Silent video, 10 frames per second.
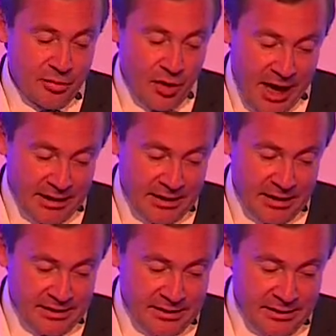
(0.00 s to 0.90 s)

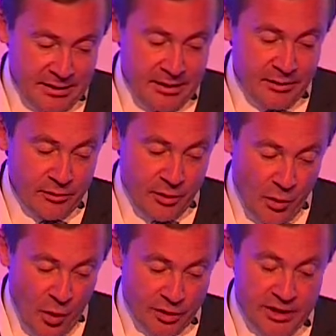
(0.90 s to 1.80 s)
practiced,
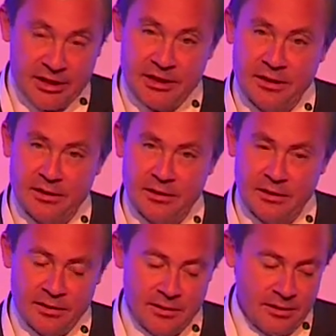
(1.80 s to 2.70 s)
rewarded
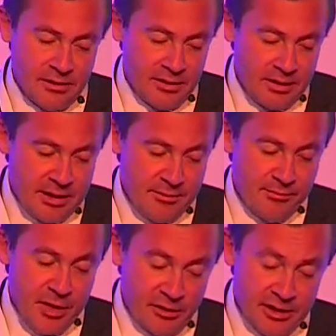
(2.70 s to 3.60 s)

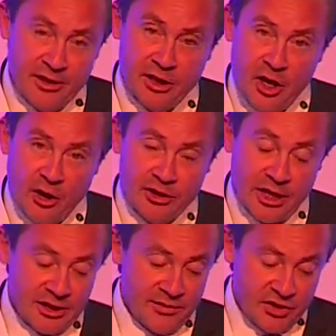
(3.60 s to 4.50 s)
mirrored in the
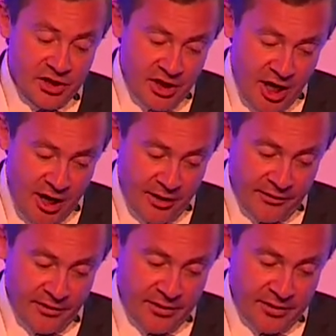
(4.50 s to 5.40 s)
conduct of
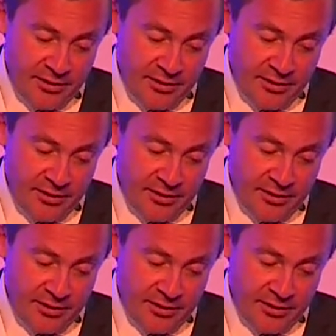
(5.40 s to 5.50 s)
staff,